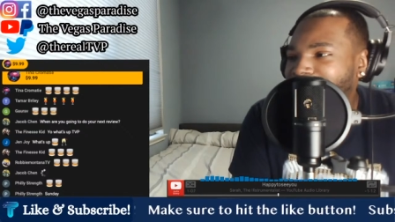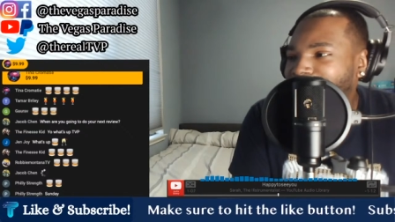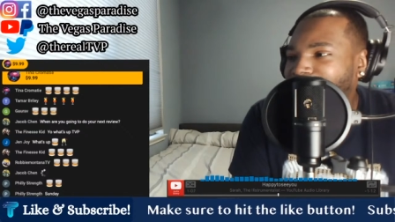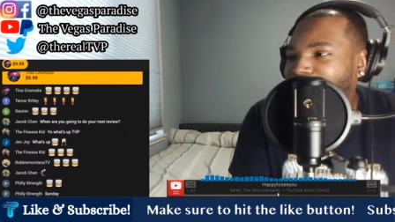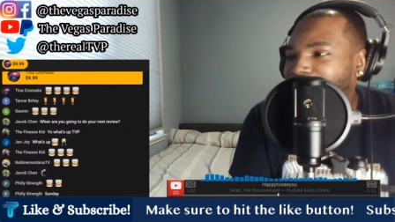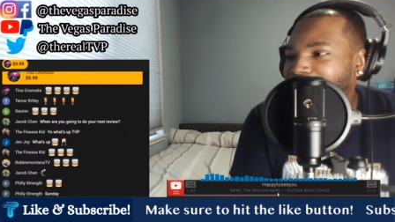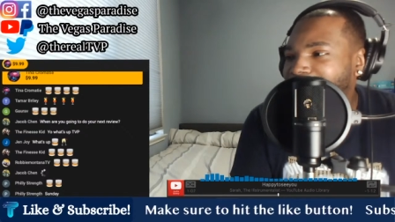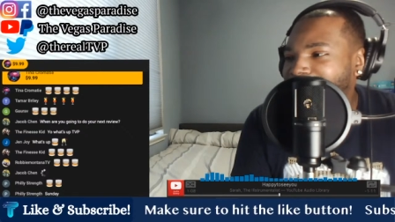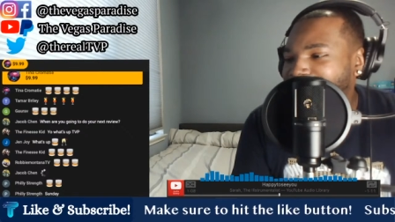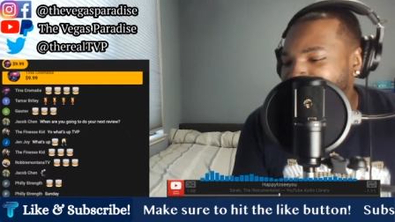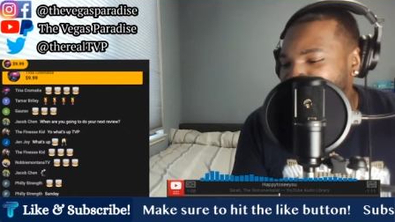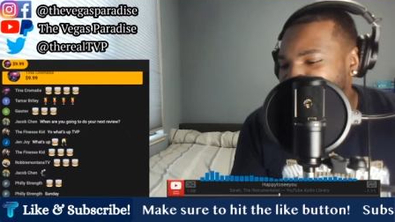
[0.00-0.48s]
All
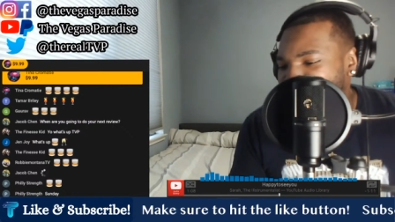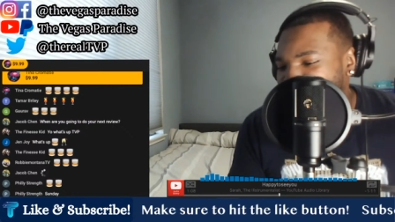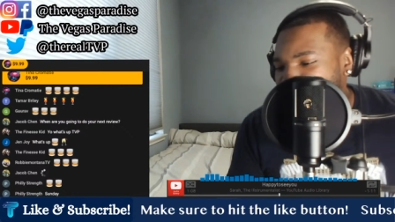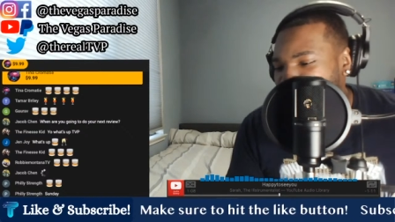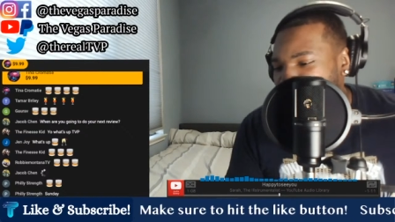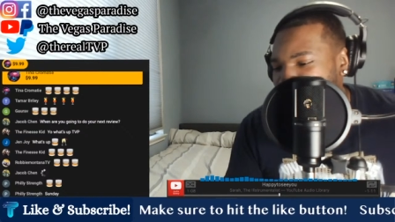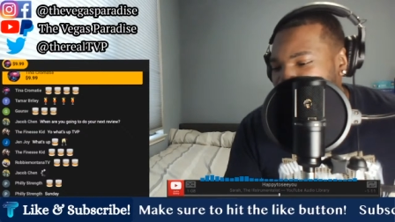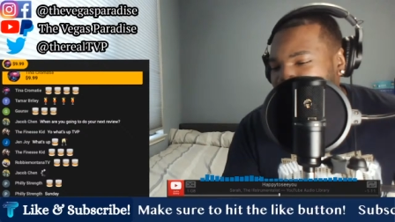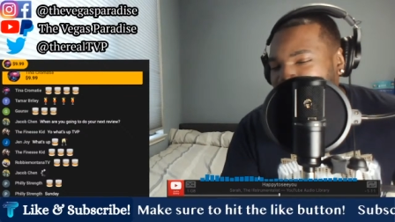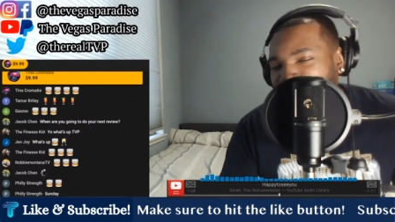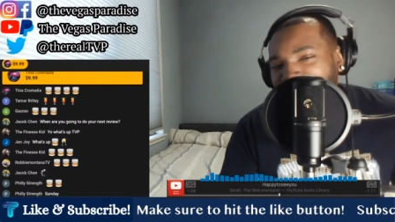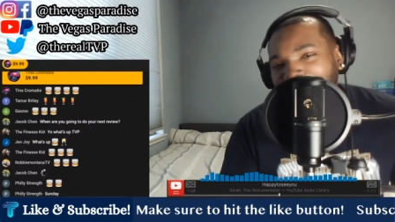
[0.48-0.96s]
right, that's what's up,
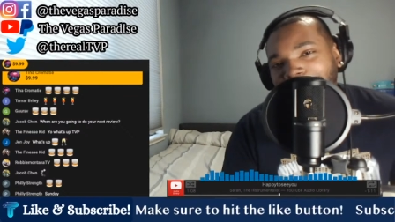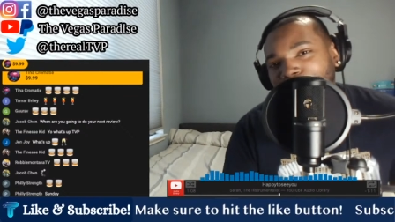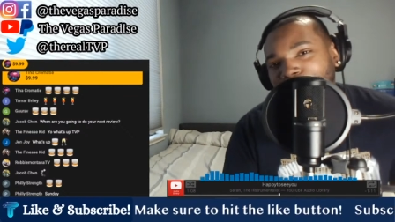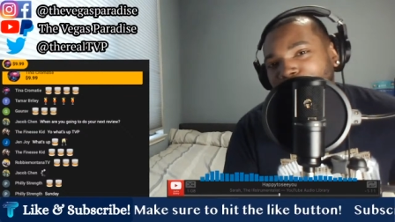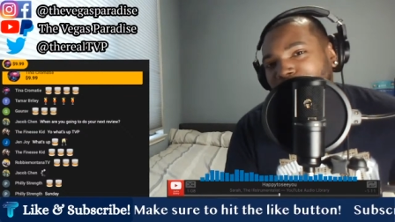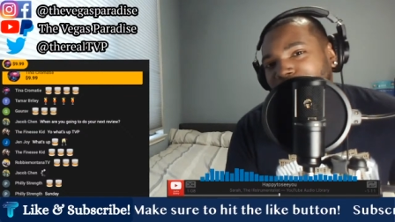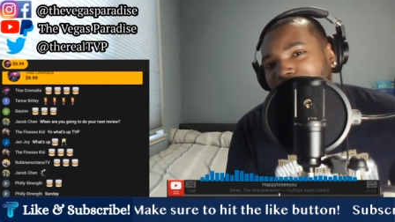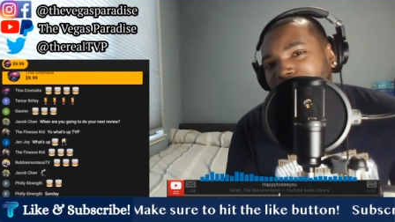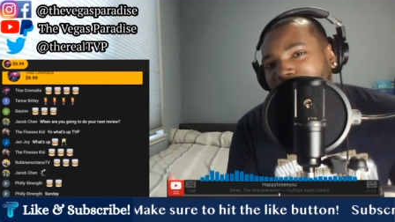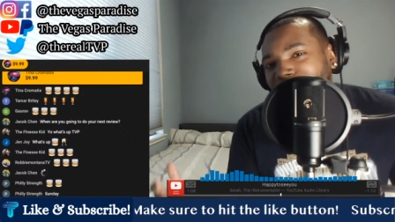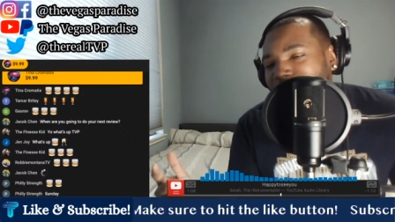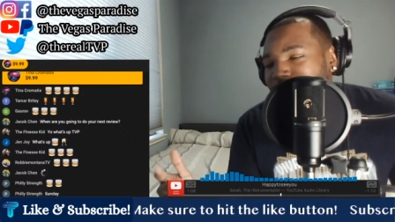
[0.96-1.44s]
y'all. I got a
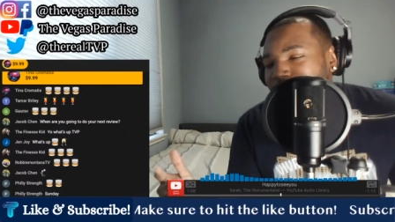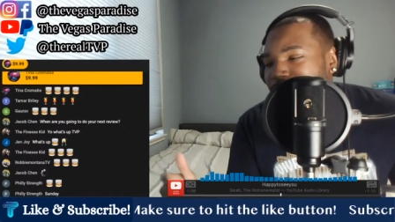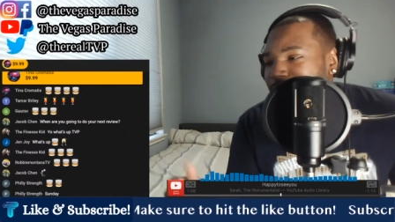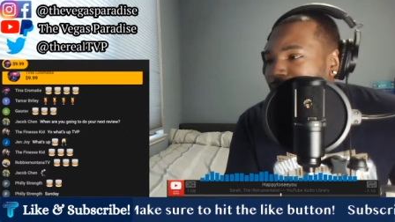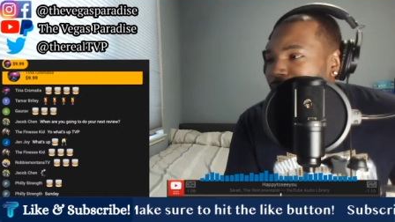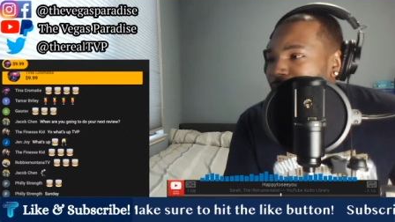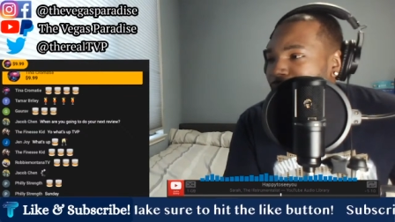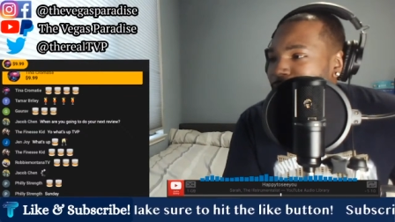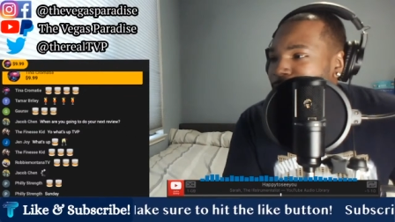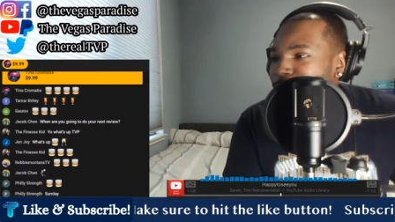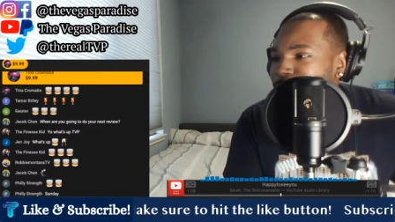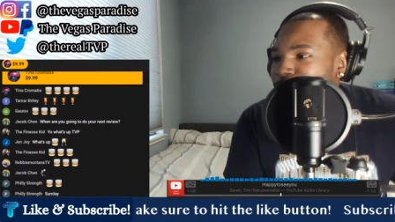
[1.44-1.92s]
birthday
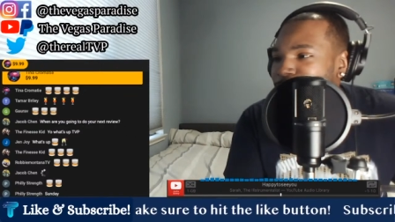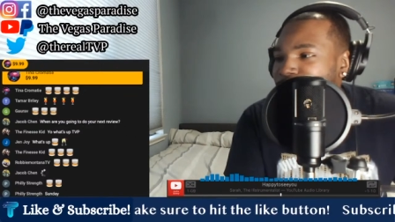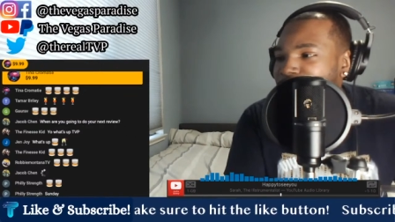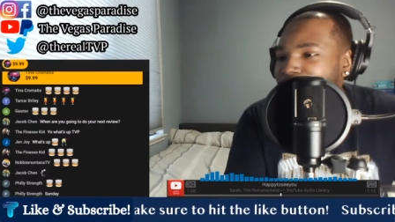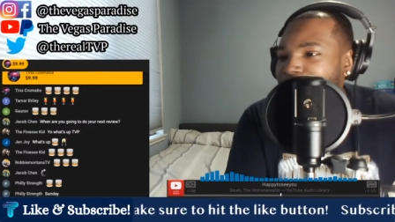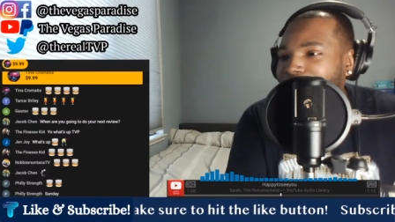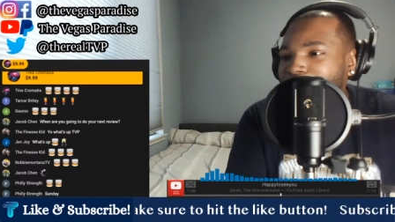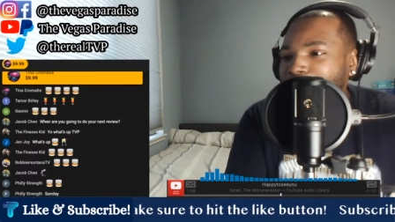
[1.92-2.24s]
shot for Philly.